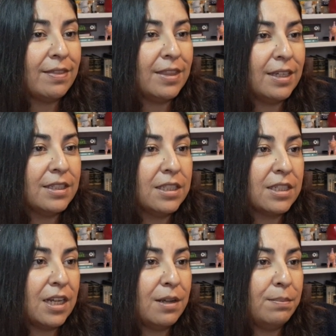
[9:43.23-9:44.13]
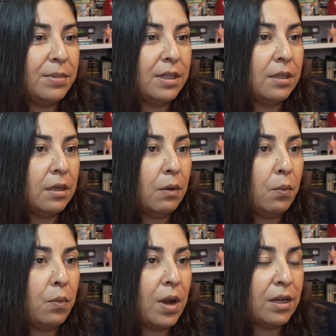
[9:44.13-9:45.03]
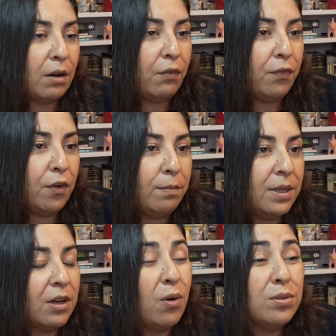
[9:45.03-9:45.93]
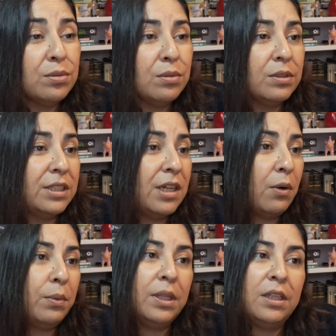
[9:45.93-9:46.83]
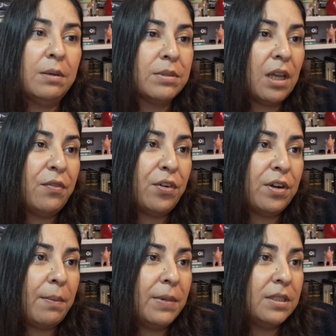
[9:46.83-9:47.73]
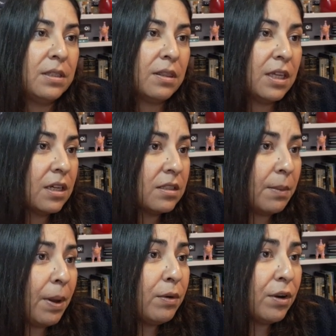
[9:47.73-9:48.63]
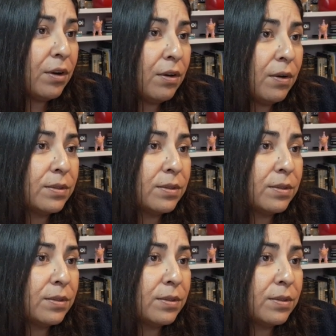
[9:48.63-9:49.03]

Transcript: I think she's gonna be one for me. Also, Tia Williams, I've heard amazing things about her.